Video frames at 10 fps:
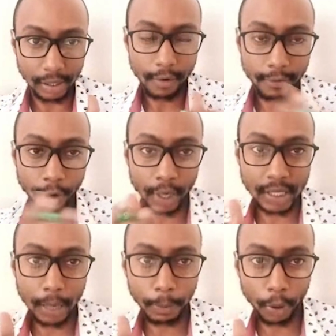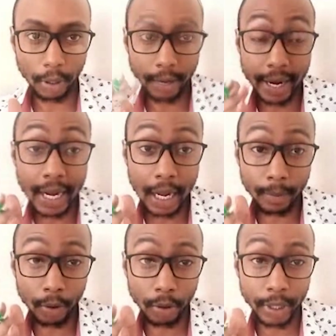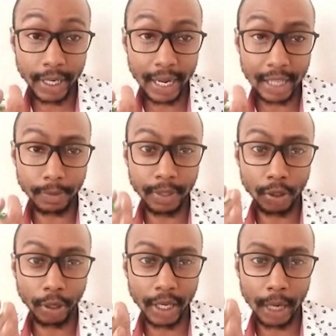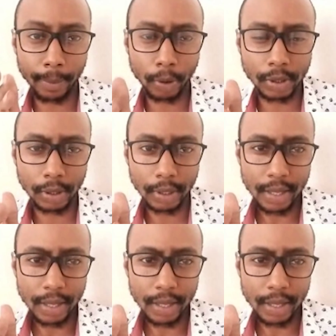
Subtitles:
For example, Raila Amolo Odinga has been talking about